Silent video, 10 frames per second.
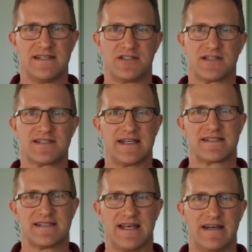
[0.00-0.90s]
It just
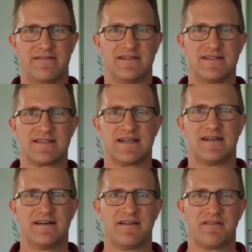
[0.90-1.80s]
sits there, and
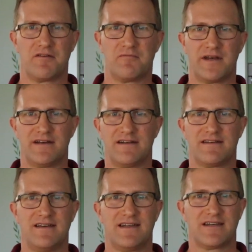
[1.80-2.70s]
other than when
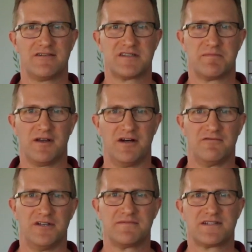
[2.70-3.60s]
I go to the plant
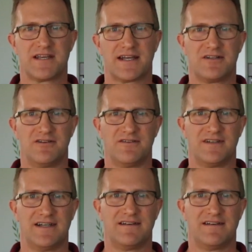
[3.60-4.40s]
room to check on